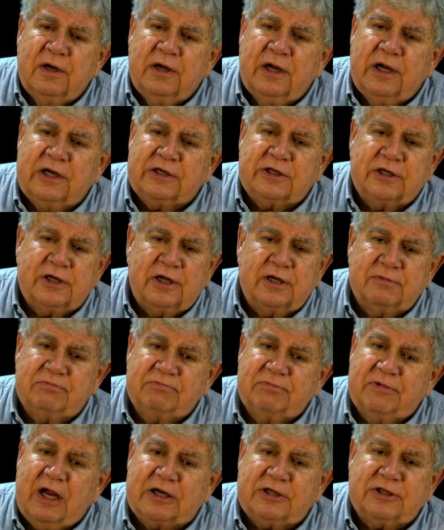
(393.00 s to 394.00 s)
has
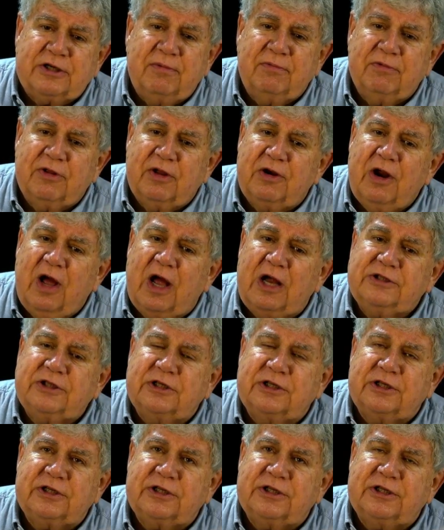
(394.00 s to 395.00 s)
got some of the
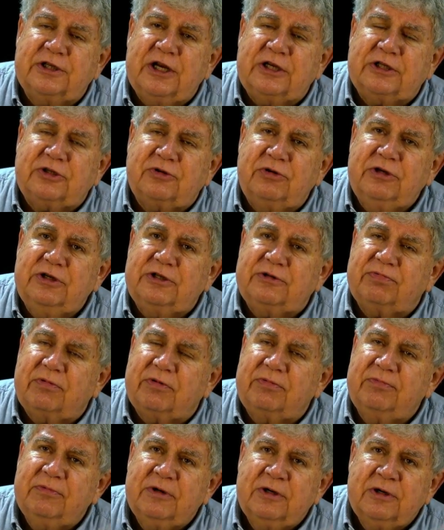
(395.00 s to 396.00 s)
nicest accessories
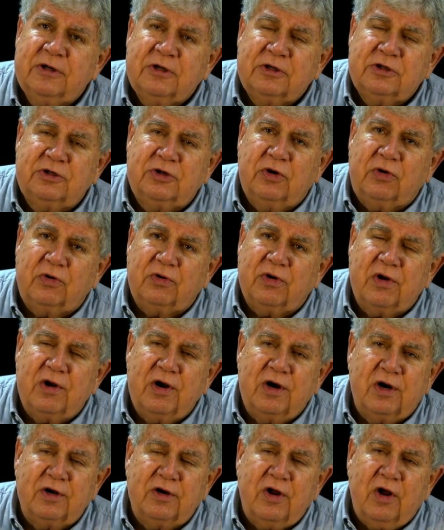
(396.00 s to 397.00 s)
for
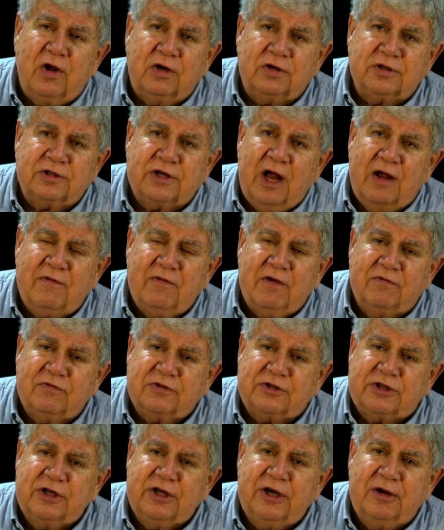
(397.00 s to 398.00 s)
children and adults I've ever
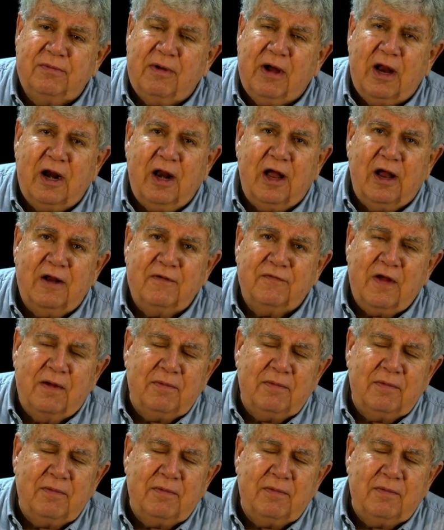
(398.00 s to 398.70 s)
seen in my life.